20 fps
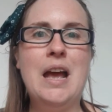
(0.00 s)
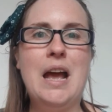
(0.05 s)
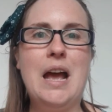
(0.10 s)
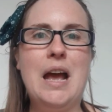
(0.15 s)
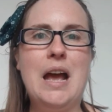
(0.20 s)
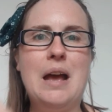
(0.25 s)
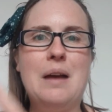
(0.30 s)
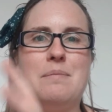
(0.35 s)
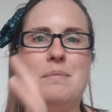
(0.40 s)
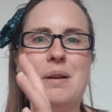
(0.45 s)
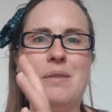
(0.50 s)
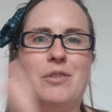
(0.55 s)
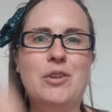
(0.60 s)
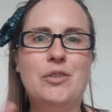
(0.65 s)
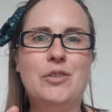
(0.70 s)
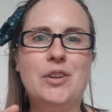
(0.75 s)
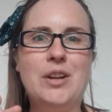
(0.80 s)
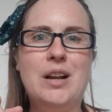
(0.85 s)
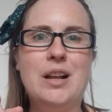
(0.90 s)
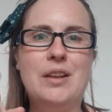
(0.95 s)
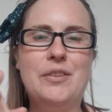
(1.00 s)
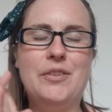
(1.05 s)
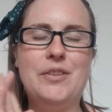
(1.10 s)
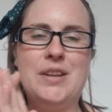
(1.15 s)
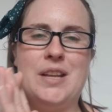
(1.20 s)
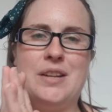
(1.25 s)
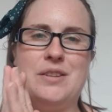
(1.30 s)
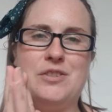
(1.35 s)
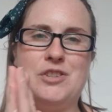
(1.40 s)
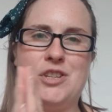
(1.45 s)
I've got a class at
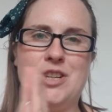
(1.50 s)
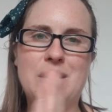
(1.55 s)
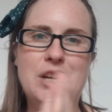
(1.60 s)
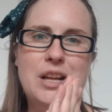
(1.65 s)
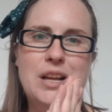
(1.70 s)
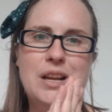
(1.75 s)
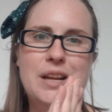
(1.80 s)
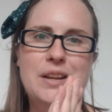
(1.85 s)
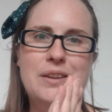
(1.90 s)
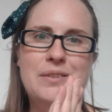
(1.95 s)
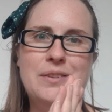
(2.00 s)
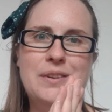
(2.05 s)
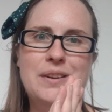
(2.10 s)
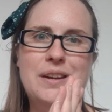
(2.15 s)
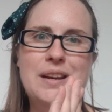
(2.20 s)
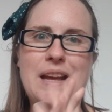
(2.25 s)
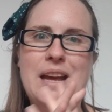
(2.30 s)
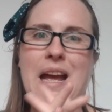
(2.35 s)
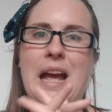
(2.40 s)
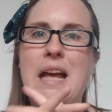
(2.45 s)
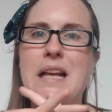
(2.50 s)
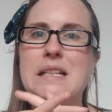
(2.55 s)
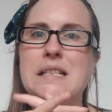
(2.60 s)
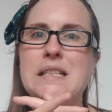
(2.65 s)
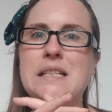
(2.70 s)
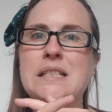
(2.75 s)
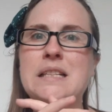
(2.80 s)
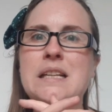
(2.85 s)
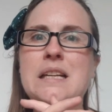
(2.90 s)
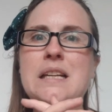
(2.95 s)
the end of July on that.